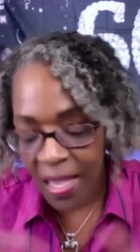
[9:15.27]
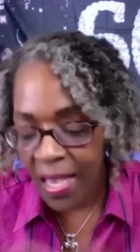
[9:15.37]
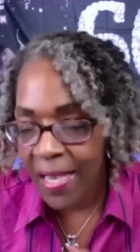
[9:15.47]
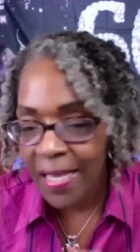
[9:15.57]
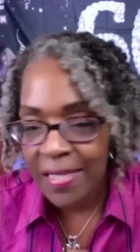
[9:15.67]

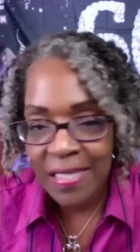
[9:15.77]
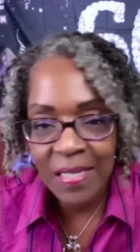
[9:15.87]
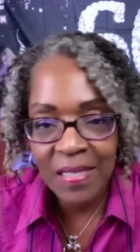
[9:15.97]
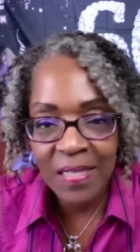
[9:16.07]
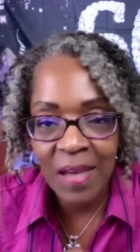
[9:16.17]
it's
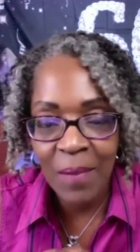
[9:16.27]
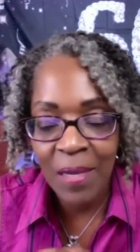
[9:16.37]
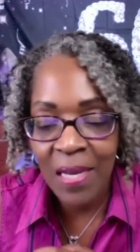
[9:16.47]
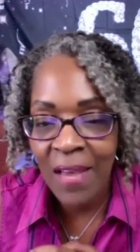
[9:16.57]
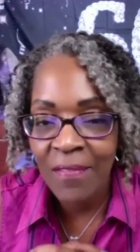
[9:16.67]
gonna i'm
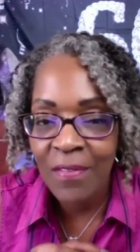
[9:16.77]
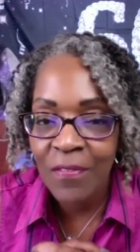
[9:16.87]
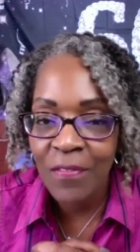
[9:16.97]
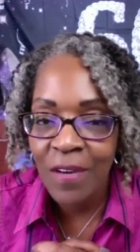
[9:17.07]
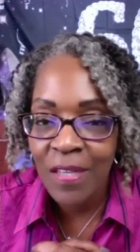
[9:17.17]
gonna have a,
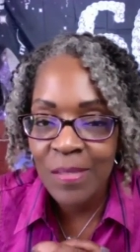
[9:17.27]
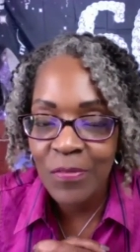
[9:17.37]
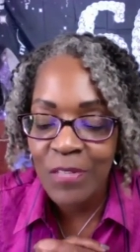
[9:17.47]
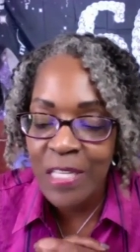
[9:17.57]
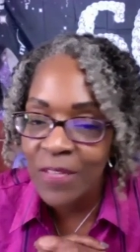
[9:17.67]
uh, some
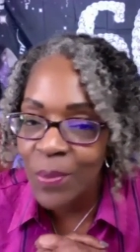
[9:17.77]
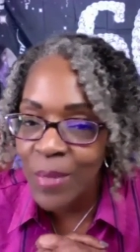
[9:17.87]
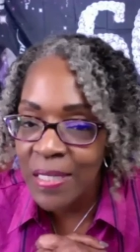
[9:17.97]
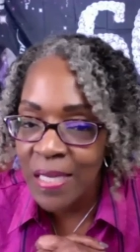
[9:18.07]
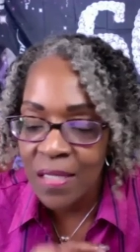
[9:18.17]
free
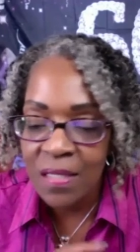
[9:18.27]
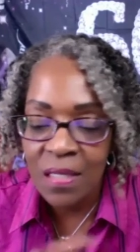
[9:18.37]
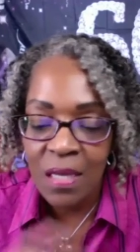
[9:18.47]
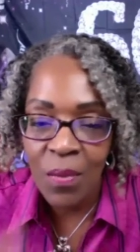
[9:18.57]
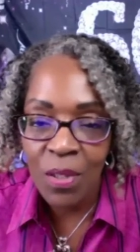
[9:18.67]
giveaway days and
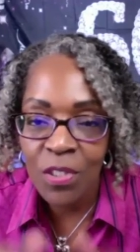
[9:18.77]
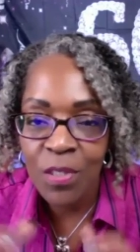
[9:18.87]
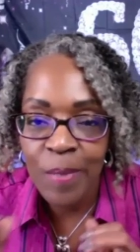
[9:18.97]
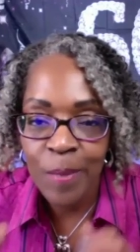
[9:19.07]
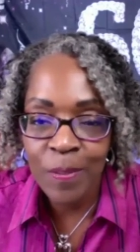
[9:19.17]
i want you to
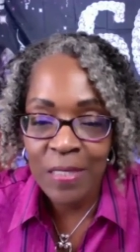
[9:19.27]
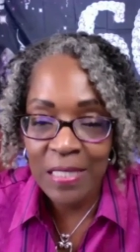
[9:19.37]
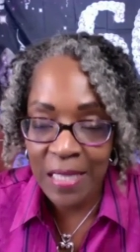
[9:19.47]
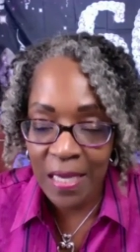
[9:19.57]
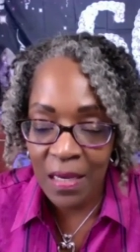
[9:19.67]
be able to
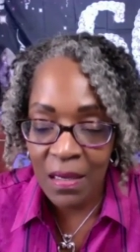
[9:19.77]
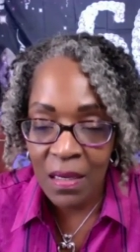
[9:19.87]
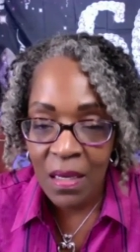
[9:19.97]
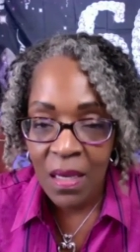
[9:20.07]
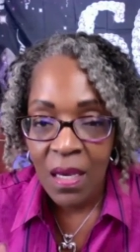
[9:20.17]
get it
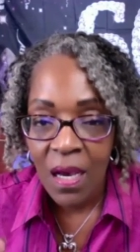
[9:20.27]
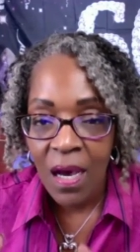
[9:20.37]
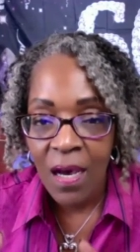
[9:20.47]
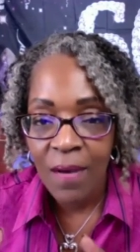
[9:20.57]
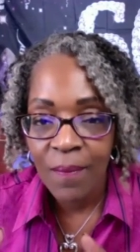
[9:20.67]

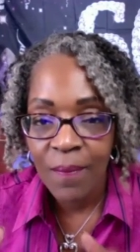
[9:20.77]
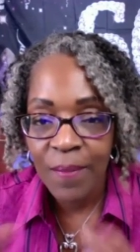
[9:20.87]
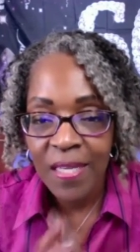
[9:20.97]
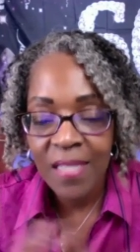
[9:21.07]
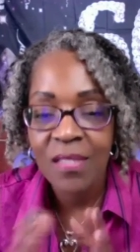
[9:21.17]
um,
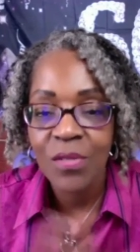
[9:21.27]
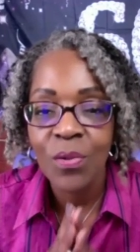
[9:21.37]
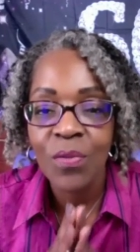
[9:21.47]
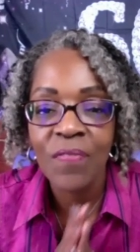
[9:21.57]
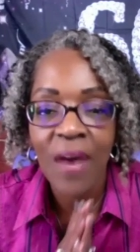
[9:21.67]
because
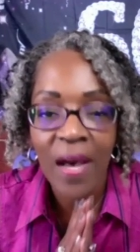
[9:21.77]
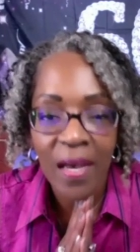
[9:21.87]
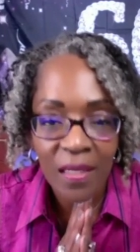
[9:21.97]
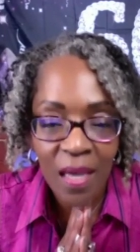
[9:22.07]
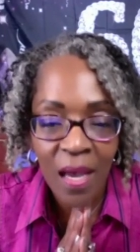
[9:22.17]
you'll
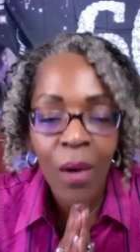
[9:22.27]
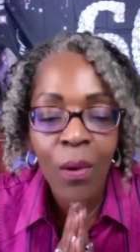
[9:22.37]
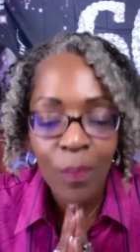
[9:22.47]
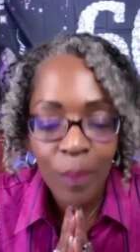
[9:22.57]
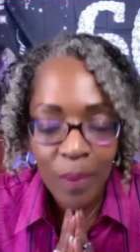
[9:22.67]
find, I
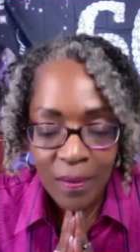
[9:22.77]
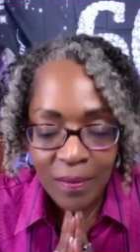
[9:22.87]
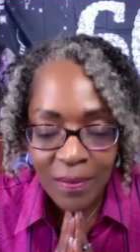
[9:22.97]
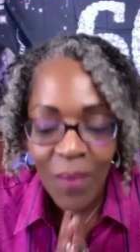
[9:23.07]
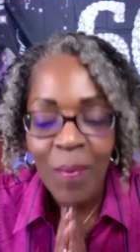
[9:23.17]
hope,
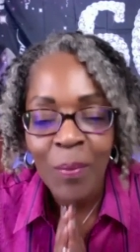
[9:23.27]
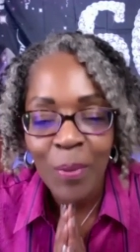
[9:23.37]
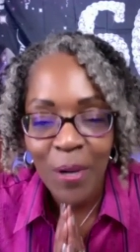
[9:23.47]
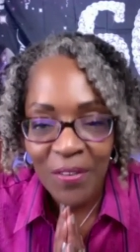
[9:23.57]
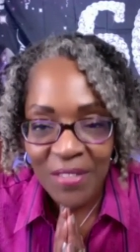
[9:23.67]
no, my
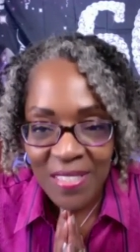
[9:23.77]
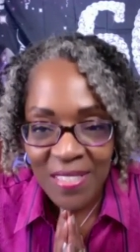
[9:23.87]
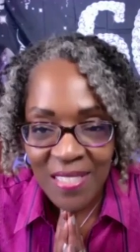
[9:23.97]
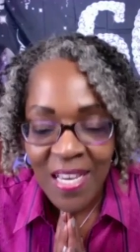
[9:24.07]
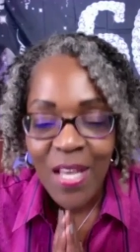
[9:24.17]
prayer is
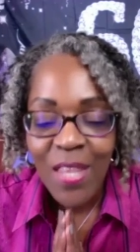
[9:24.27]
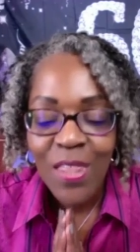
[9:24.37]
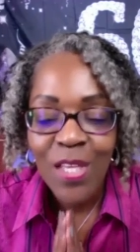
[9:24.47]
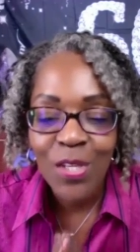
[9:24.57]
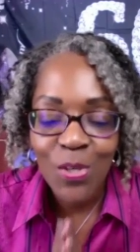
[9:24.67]

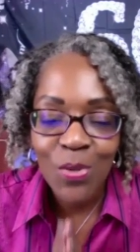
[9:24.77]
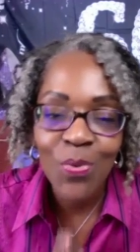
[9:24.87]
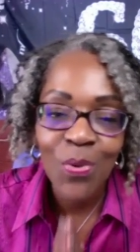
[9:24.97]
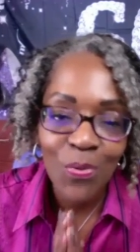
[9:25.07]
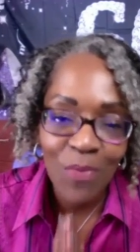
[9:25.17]
that you
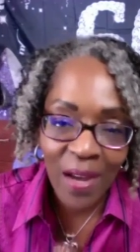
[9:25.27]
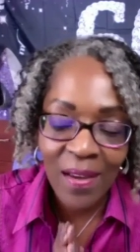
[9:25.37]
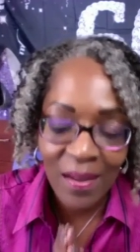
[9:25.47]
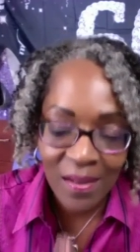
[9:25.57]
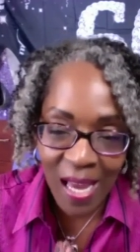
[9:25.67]
will
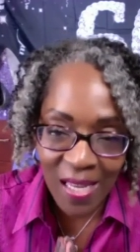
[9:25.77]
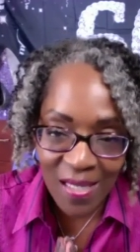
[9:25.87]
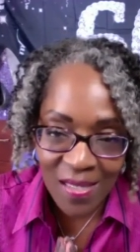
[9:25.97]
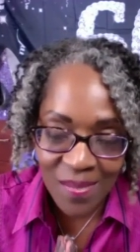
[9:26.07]
recognize